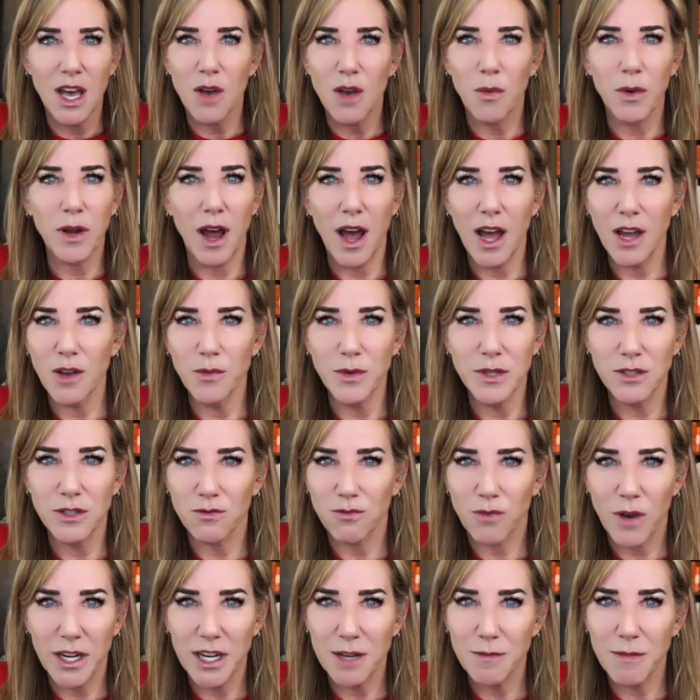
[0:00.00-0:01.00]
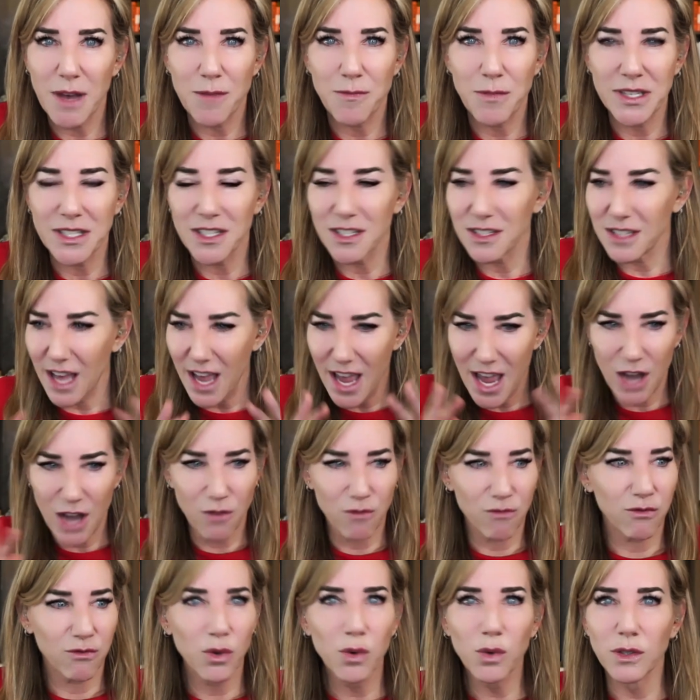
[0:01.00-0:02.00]
when I was running my business, I had
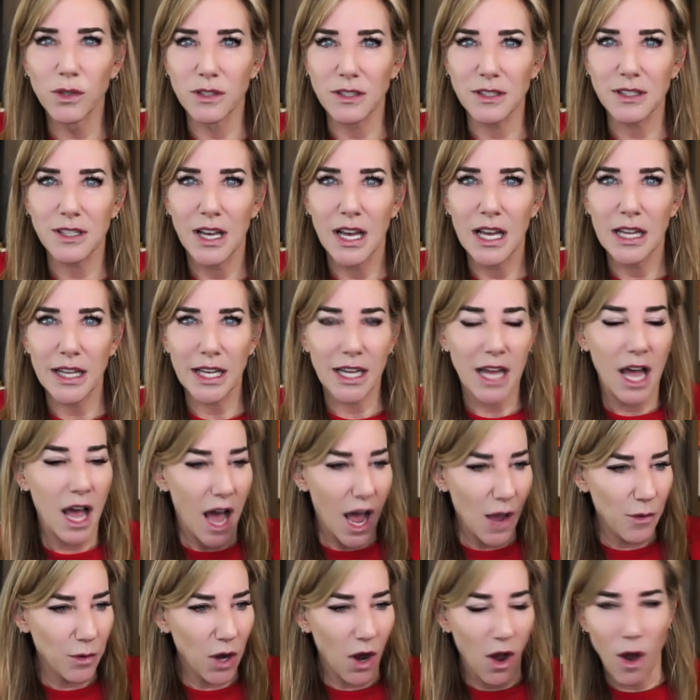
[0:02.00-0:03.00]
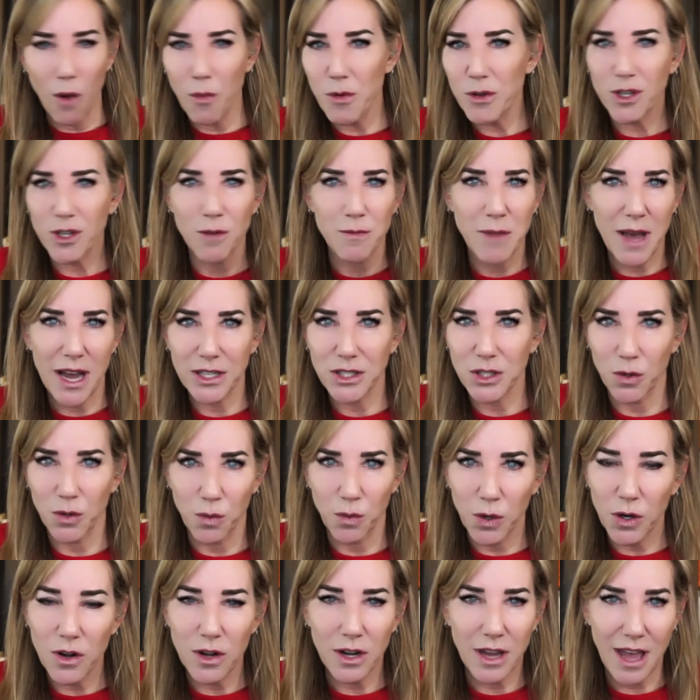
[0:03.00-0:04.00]
rules. Like I would always go back to
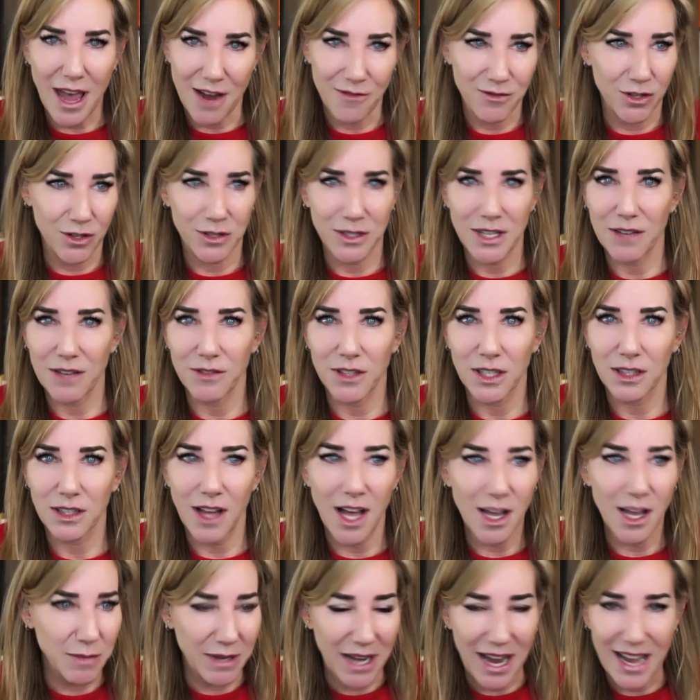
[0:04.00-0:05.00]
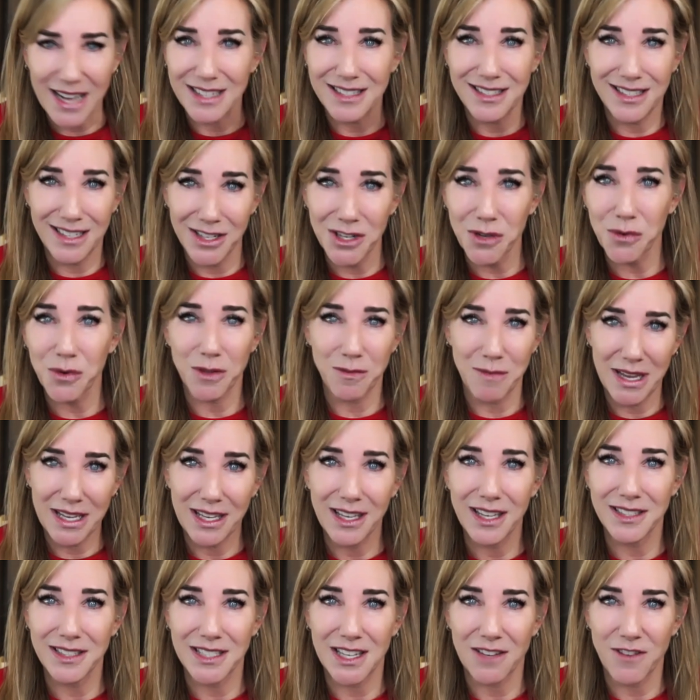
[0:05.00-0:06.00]
work after seven o'clock, but I had dinner with my
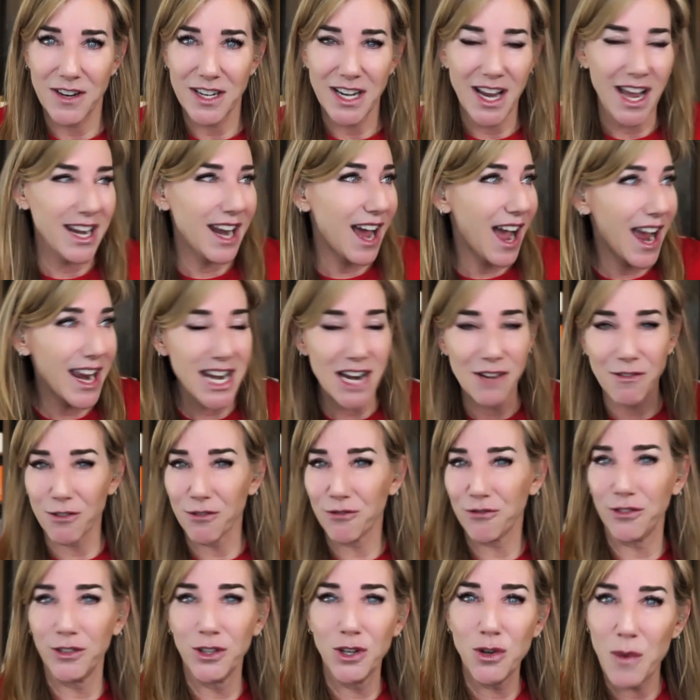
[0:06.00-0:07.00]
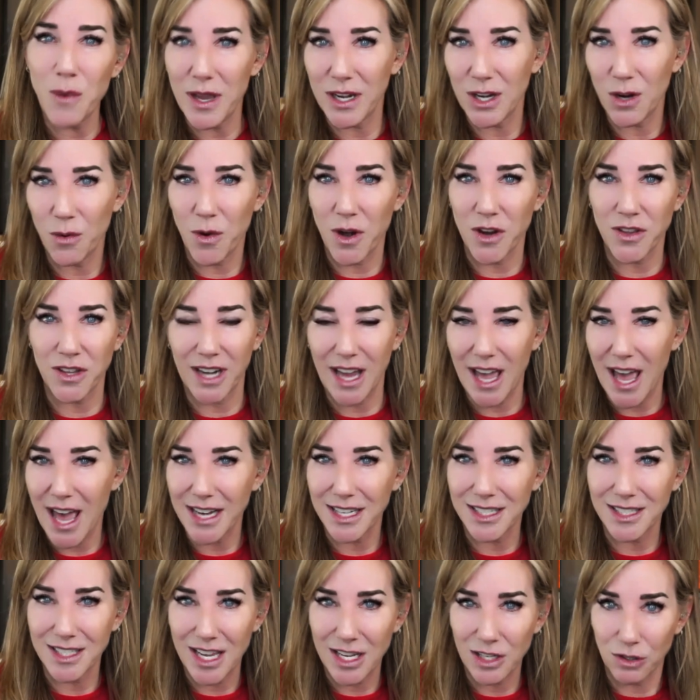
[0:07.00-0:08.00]
kids every night. I never flew anywhere that I had
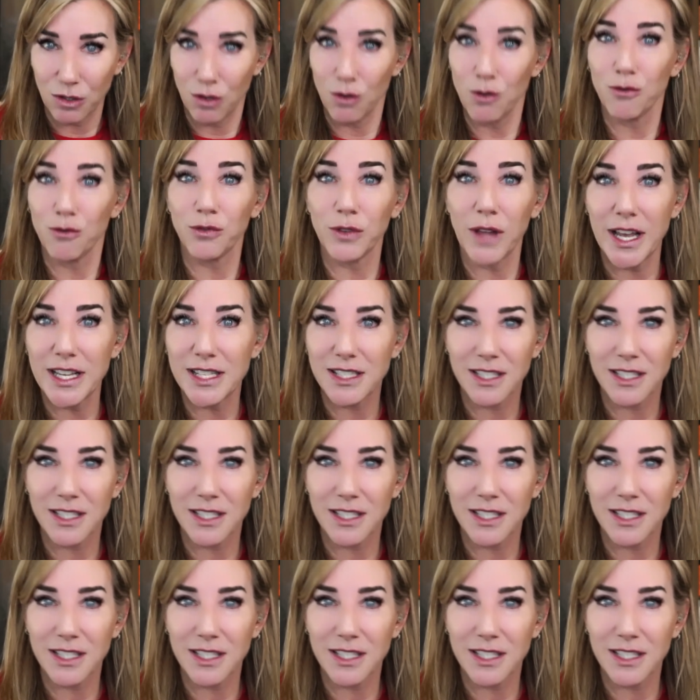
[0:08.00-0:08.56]
to take two flights